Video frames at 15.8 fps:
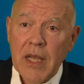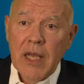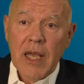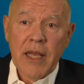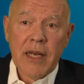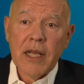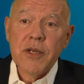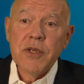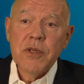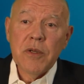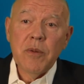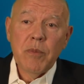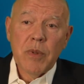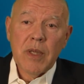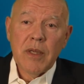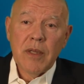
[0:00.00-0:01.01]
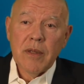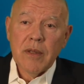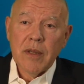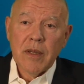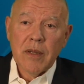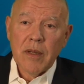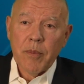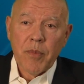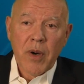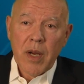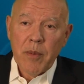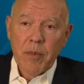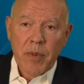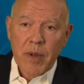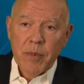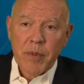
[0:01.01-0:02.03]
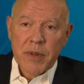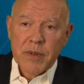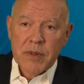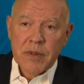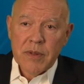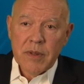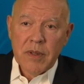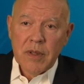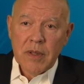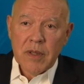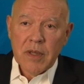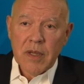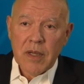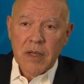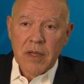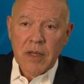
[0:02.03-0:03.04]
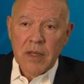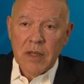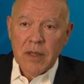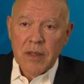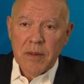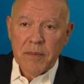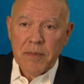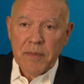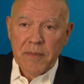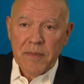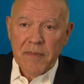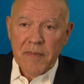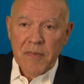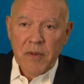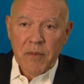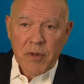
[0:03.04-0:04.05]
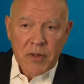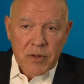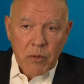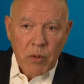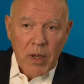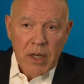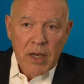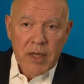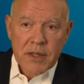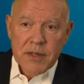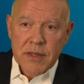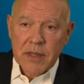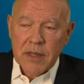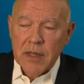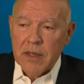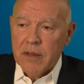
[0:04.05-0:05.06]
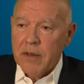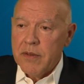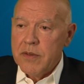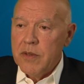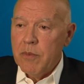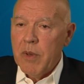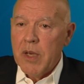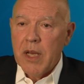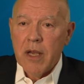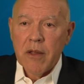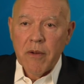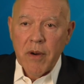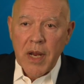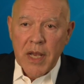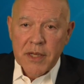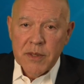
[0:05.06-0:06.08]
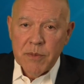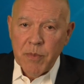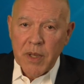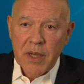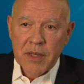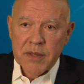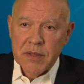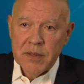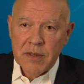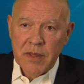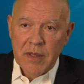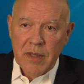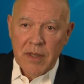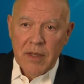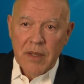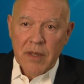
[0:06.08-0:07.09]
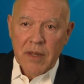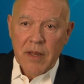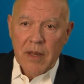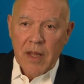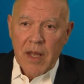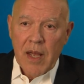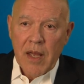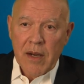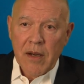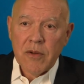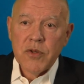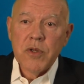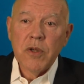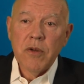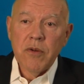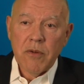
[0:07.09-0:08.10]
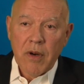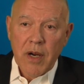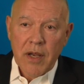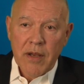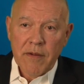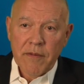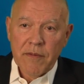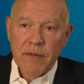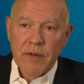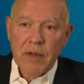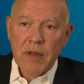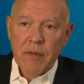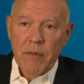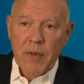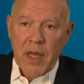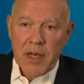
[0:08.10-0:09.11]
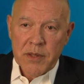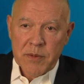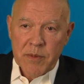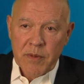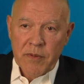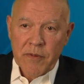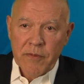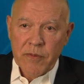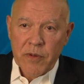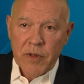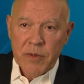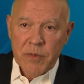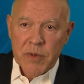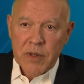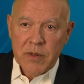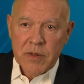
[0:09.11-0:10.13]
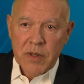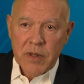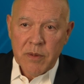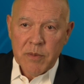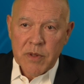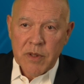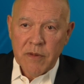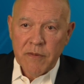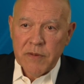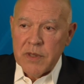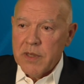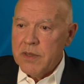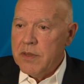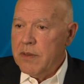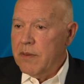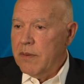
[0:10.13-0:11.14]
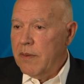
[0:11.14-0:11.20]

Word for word: And that shouldn't be the, the prime purpose, because uh, quite honestly, there are so many other aspects that should drive management reforms in terms of just